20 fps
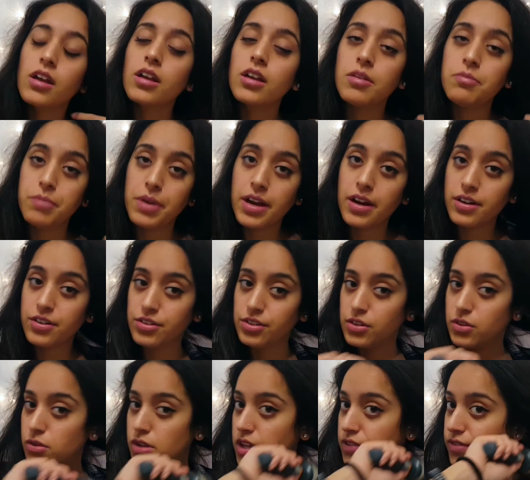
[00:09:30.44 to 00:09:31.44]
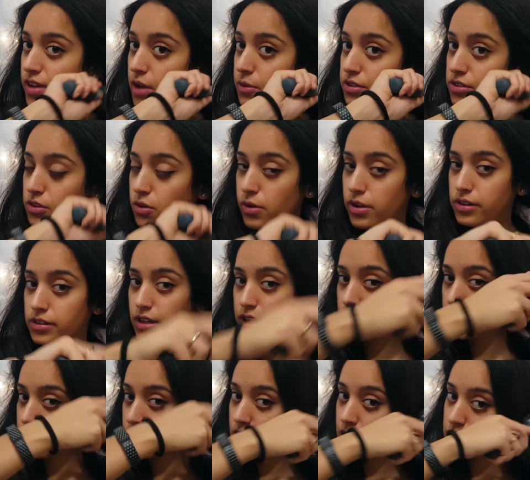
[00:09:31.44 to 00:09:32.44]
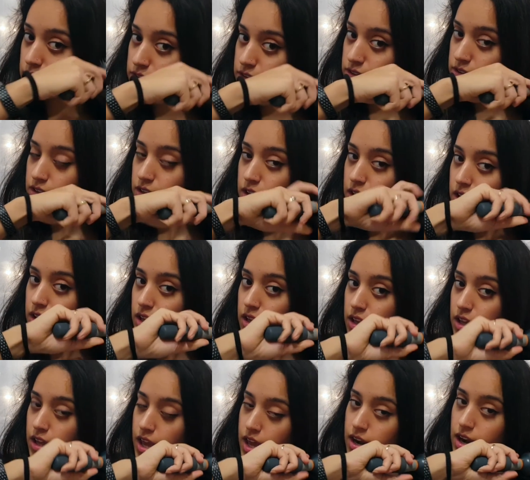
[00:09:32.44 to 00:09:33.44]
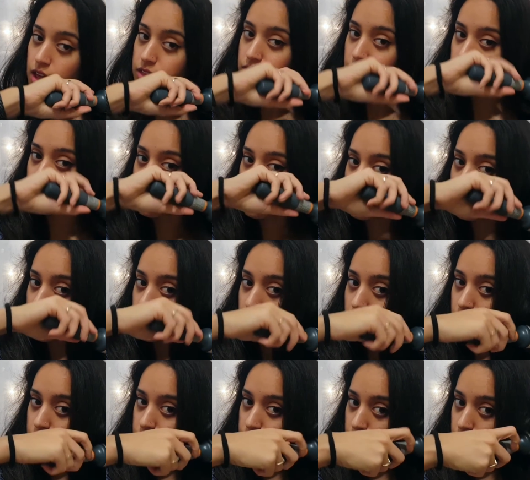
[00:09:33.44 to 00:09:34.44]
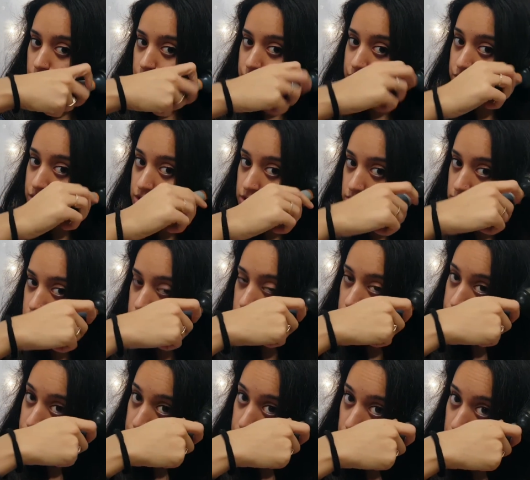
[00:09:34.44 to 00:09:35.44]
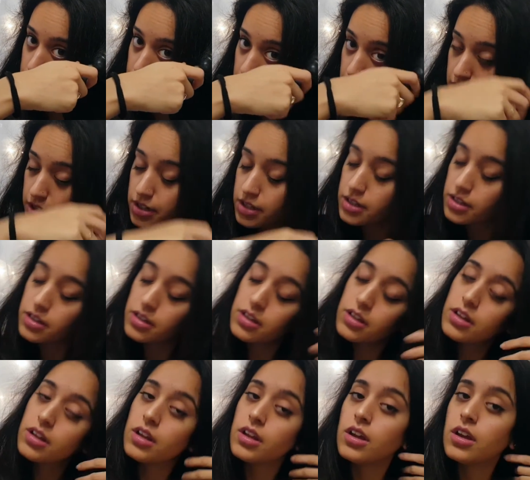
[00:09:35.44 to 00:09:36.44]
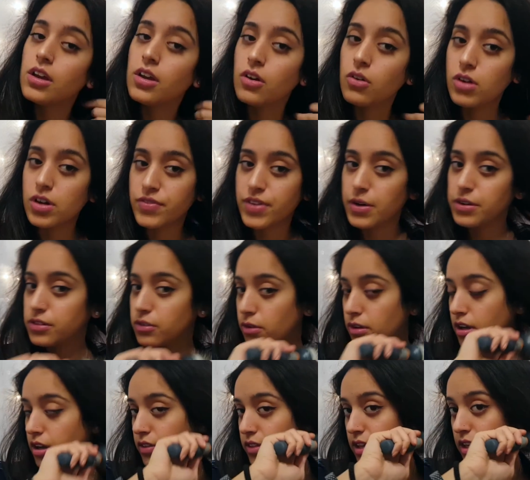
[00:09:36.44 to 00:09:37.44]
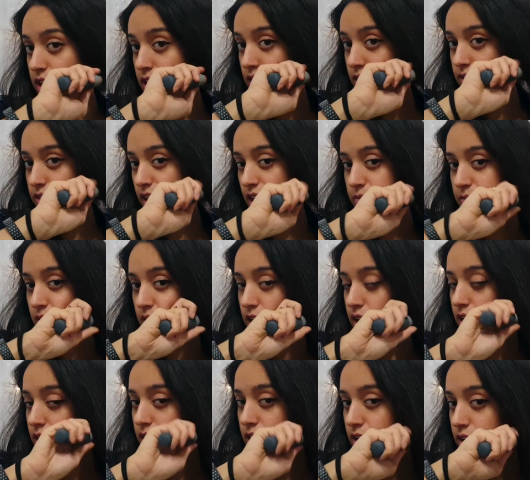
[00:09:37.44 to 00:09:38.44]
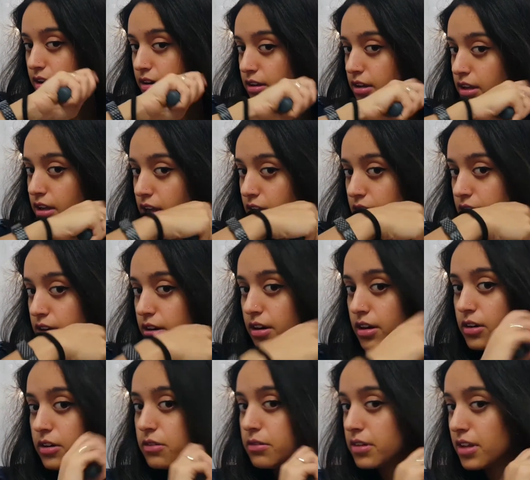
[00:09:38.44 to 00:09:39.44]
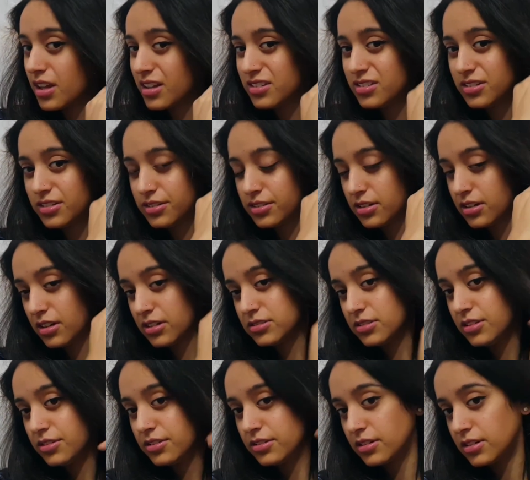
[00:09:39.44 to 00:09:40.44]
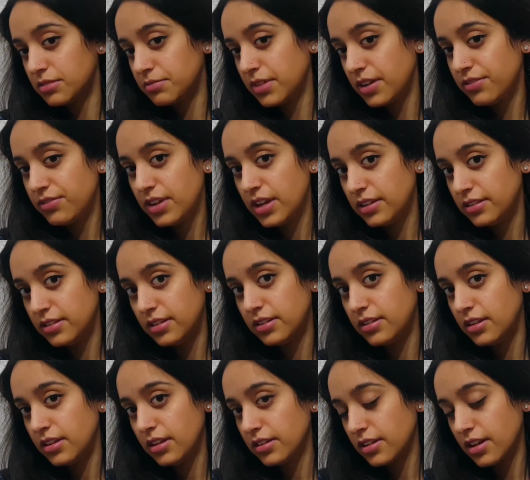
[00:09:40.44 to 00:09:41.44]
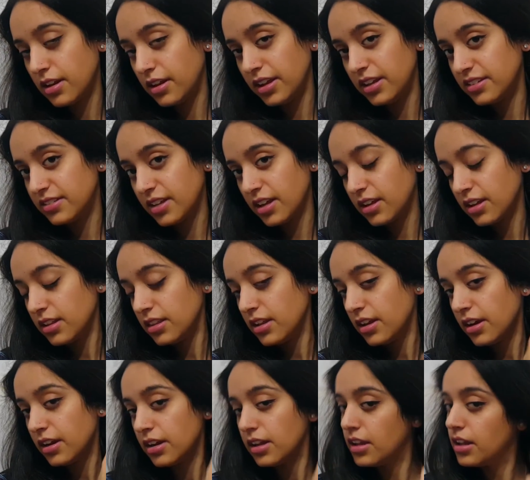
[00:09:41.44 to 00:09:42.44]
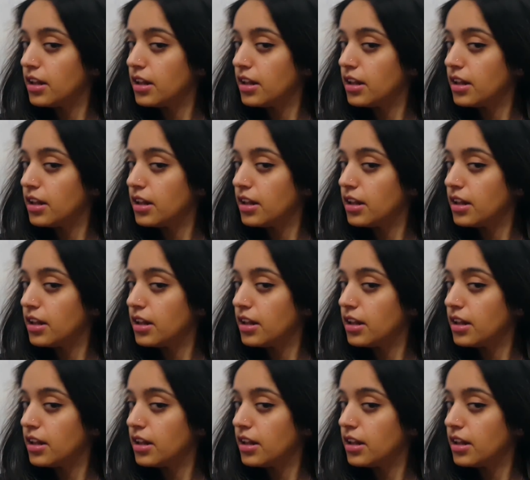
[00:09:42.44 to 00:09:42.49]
Compared to if I was going like this and either curling under, which wouldn't really work, or if I was going on the inside of my hair and curling under, it would get closer and closer to my face. You see that's kind of like stuck in there?